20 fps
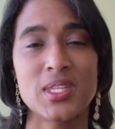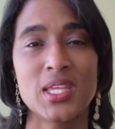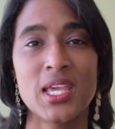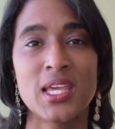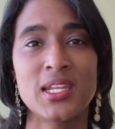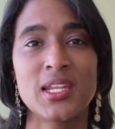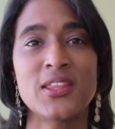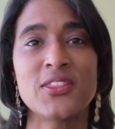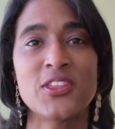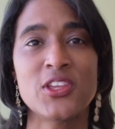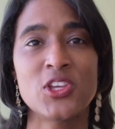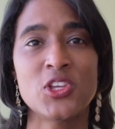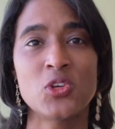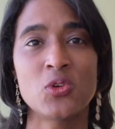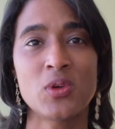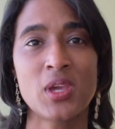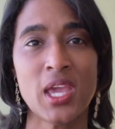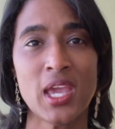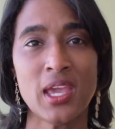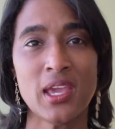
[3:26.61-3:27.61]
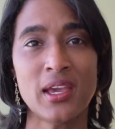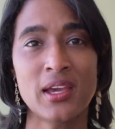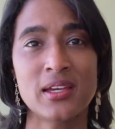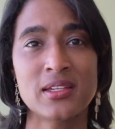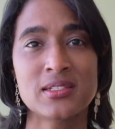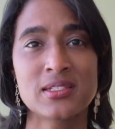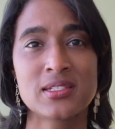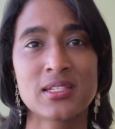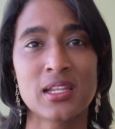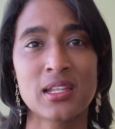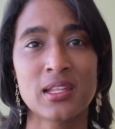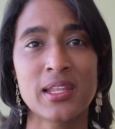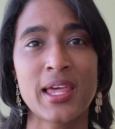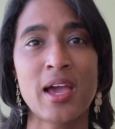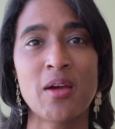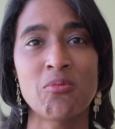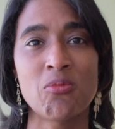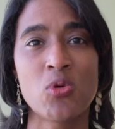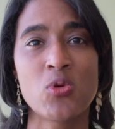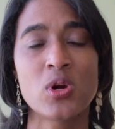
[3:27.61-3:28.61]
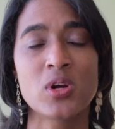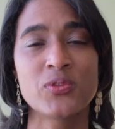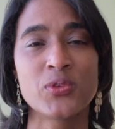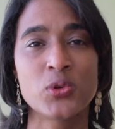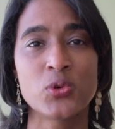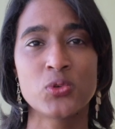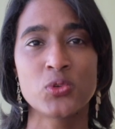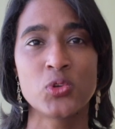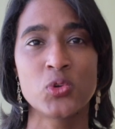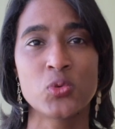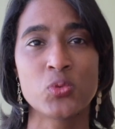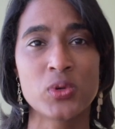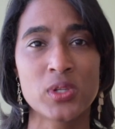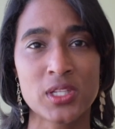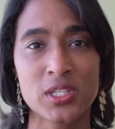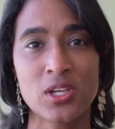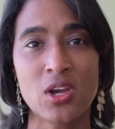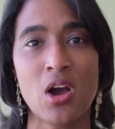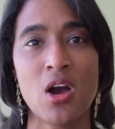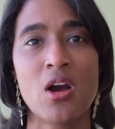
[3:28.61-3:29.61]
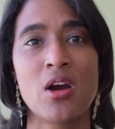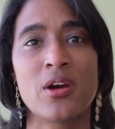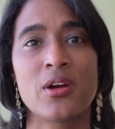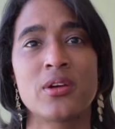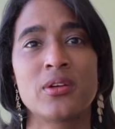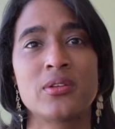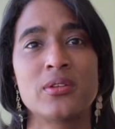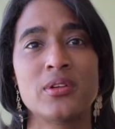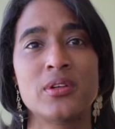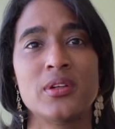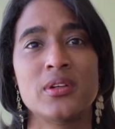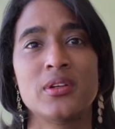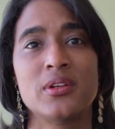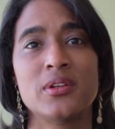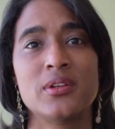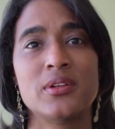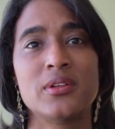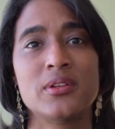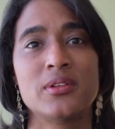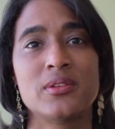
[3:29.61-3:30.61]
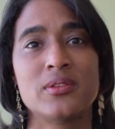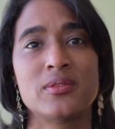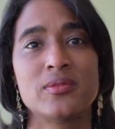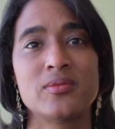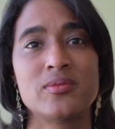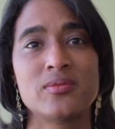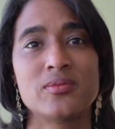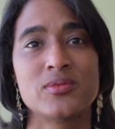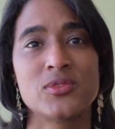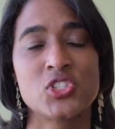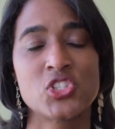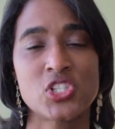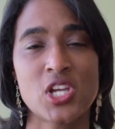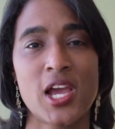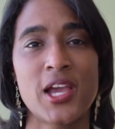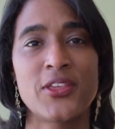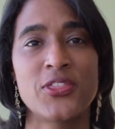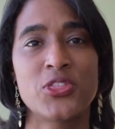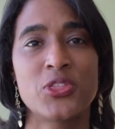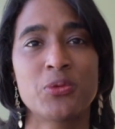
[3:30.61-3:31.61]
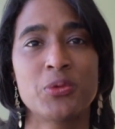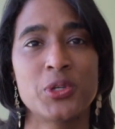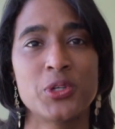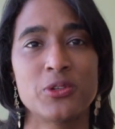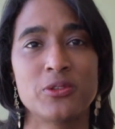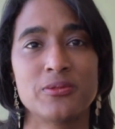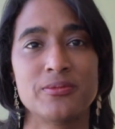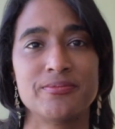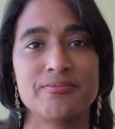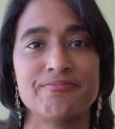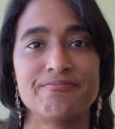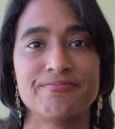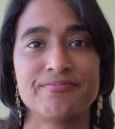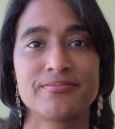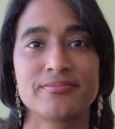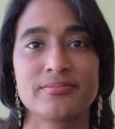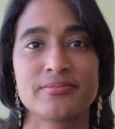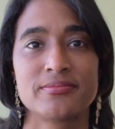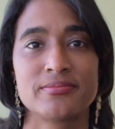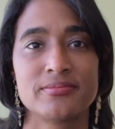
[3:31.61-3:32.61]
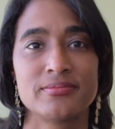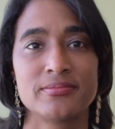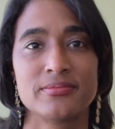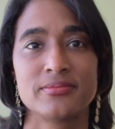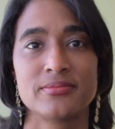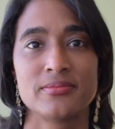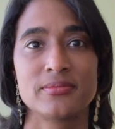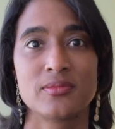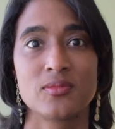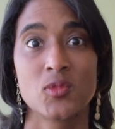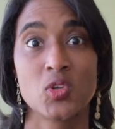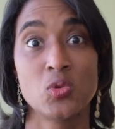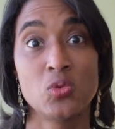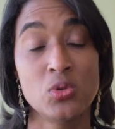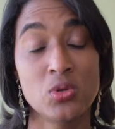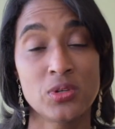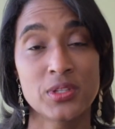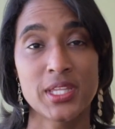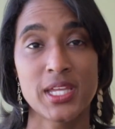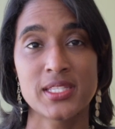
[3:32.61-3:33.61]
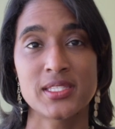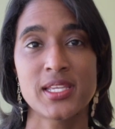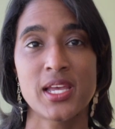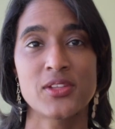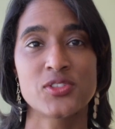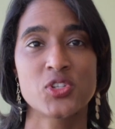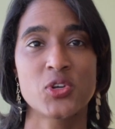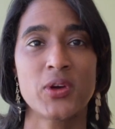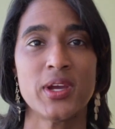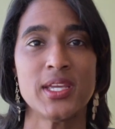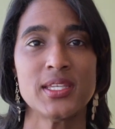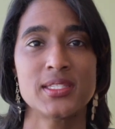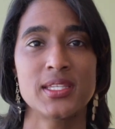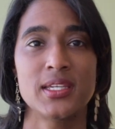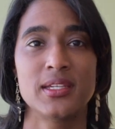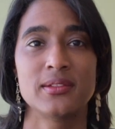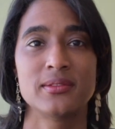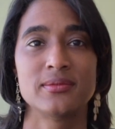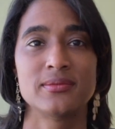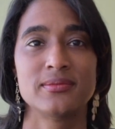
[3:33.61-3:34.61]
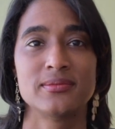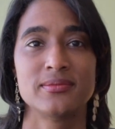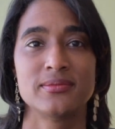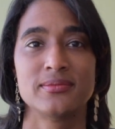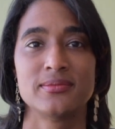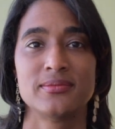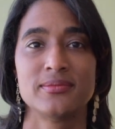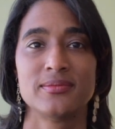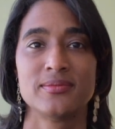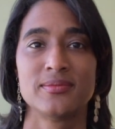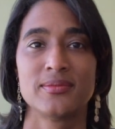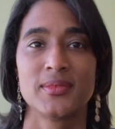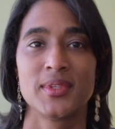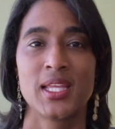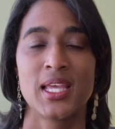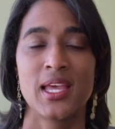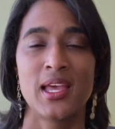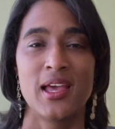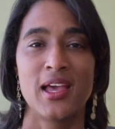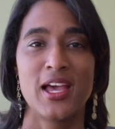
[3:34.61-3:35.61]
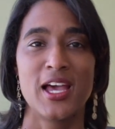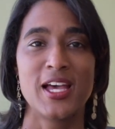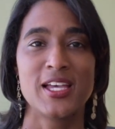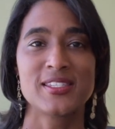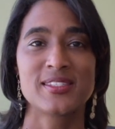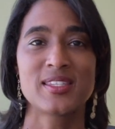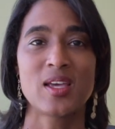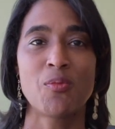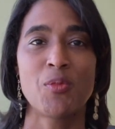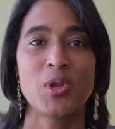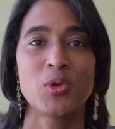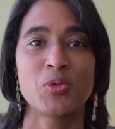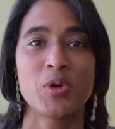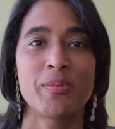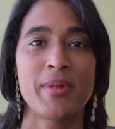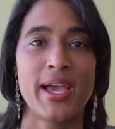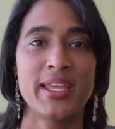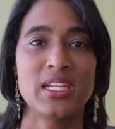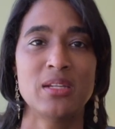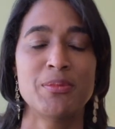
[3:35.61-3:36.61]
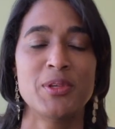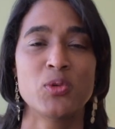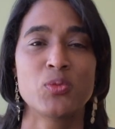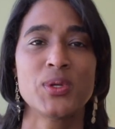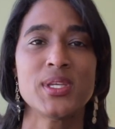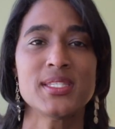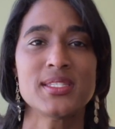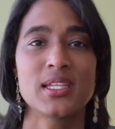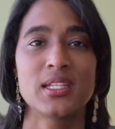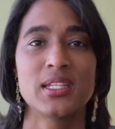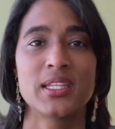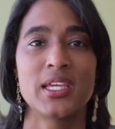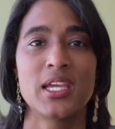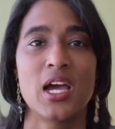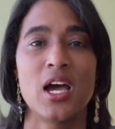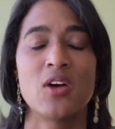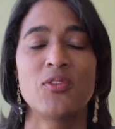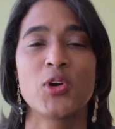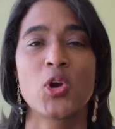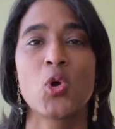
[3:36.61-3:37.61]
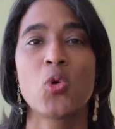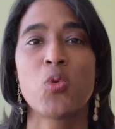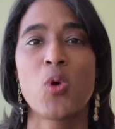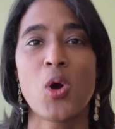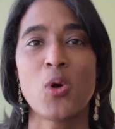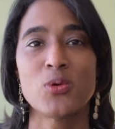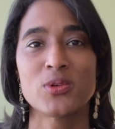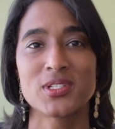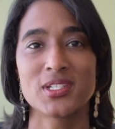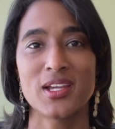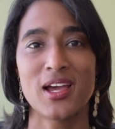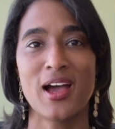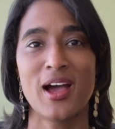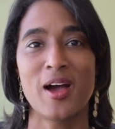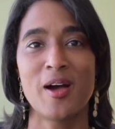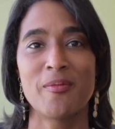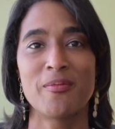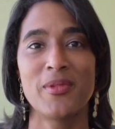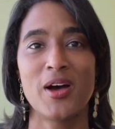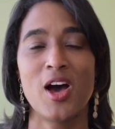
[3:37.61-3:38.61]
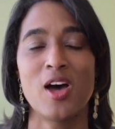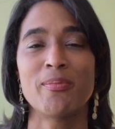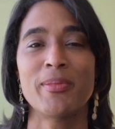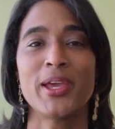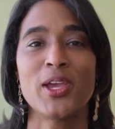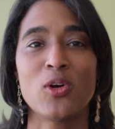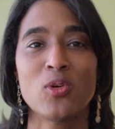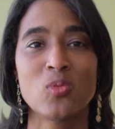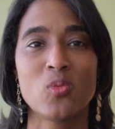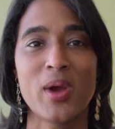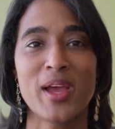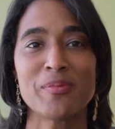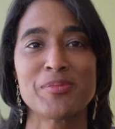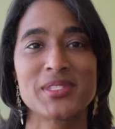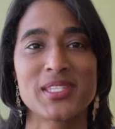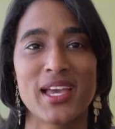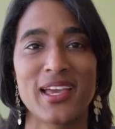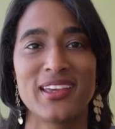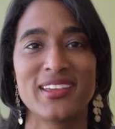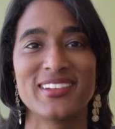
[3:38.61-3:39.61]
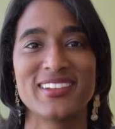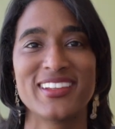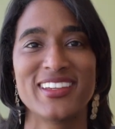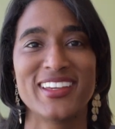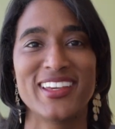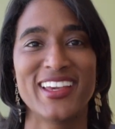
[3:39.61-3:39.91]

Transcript: anything you can to let more of who you really are shine through? Whew, that sounds crazy. Someone reminded me recently of a quote on my own website,